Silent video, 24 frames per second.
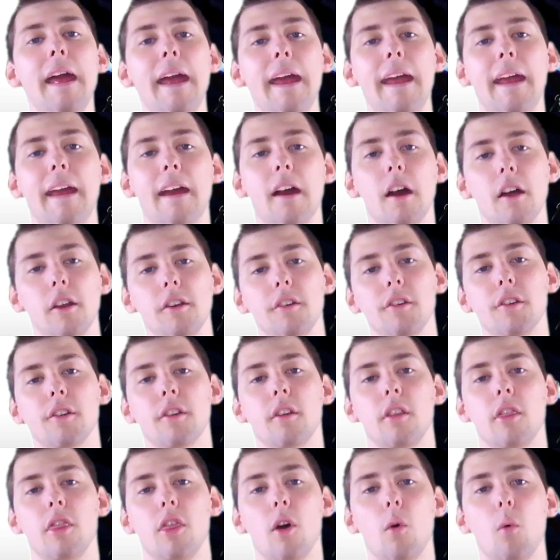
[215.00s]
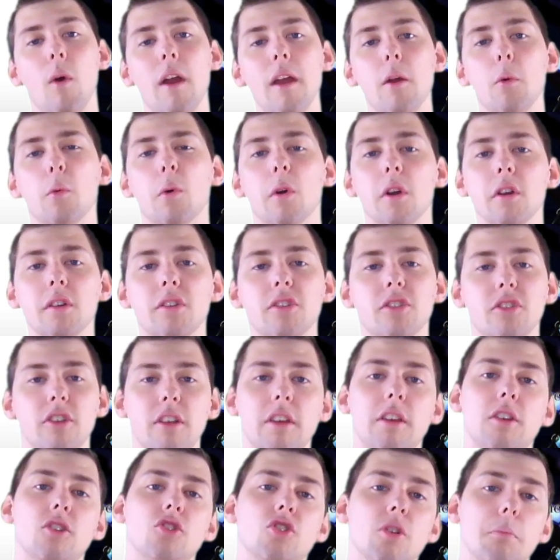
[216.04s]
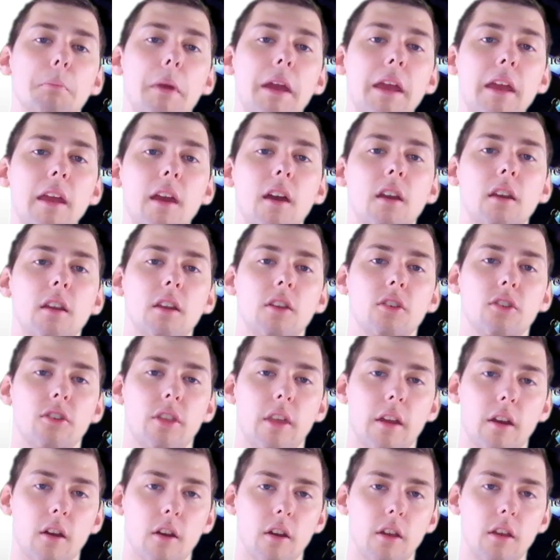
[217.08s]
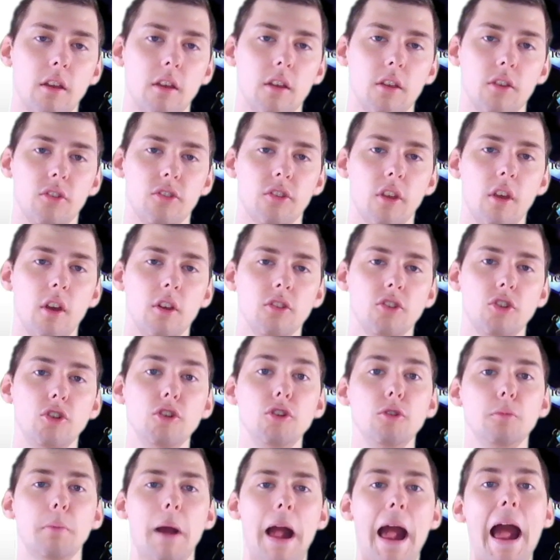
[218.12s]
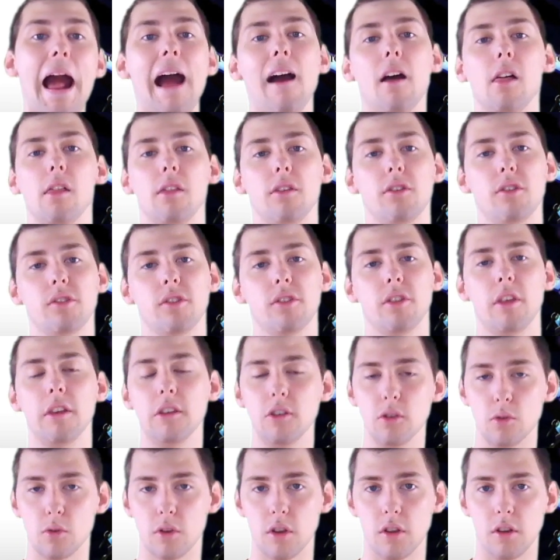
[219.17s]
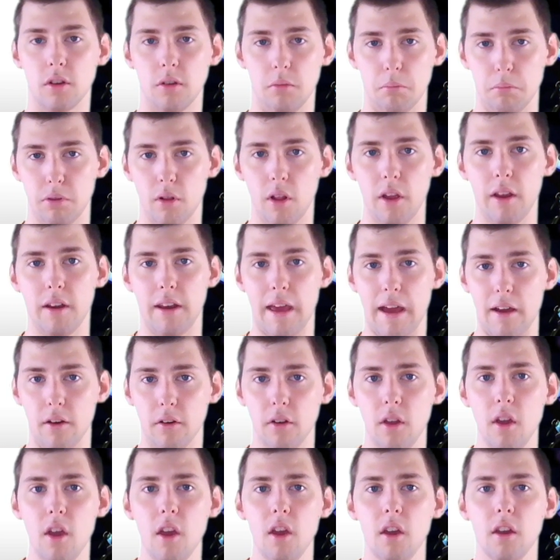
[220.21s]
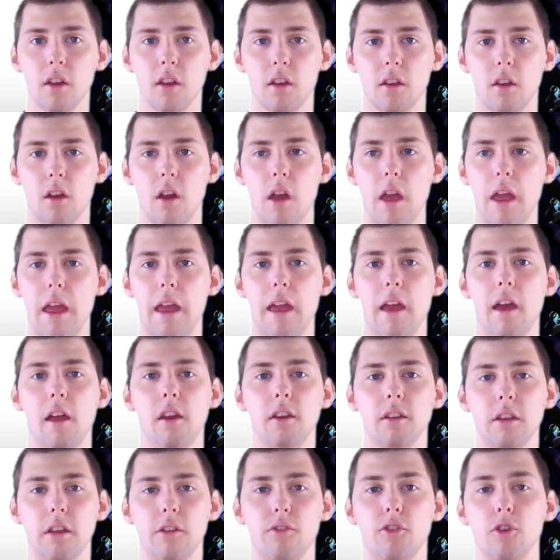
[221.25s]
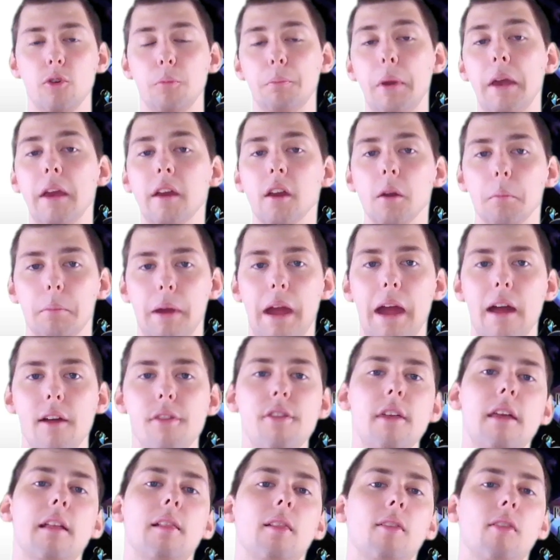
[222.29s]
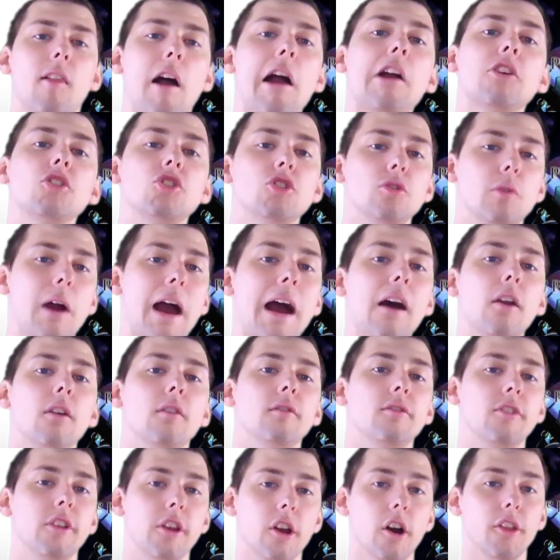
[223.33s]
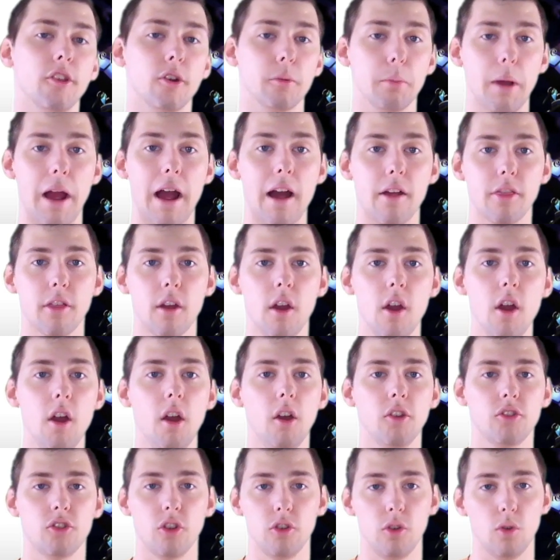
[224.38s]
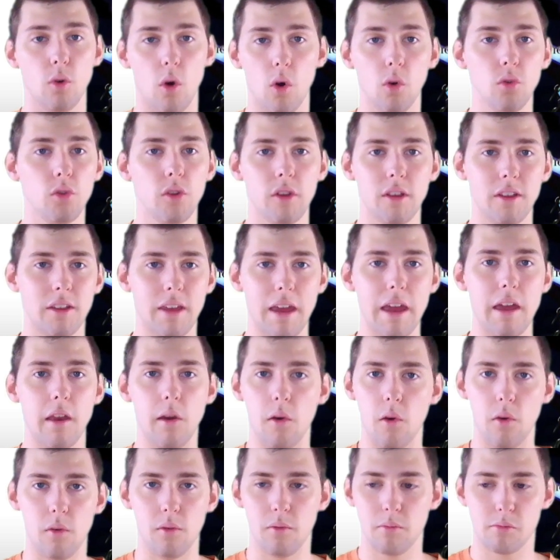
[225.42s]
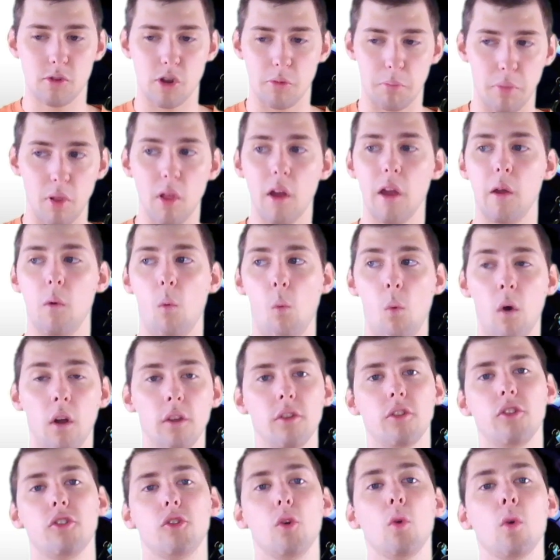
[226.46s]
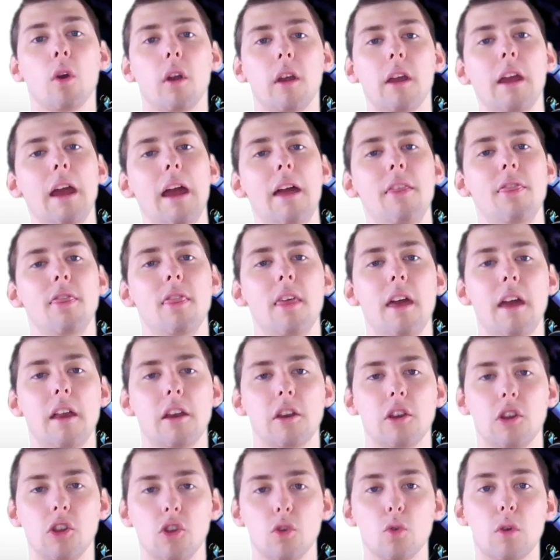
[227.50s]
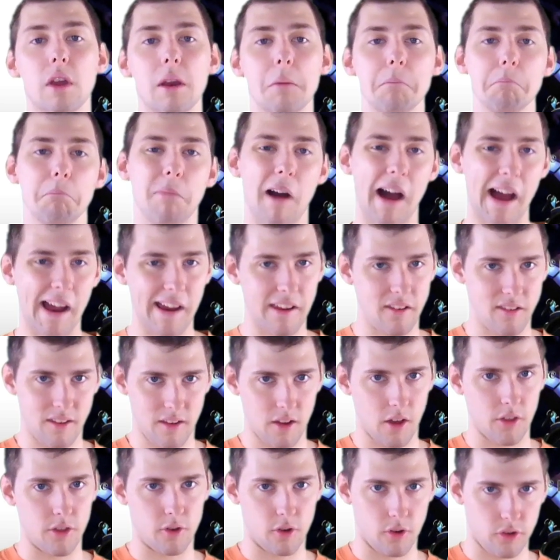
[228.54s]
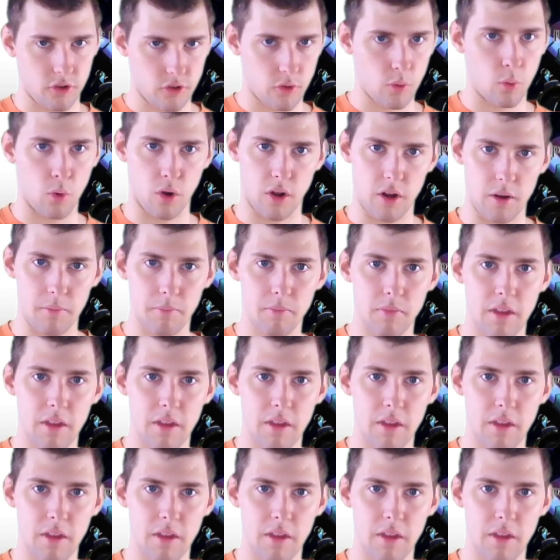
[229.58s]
And the way it works in Japan is there is 2 paths that you can play down, and if you pick a path, it locks you out of the other path. So you only get to play one story, and then you can buy the other story.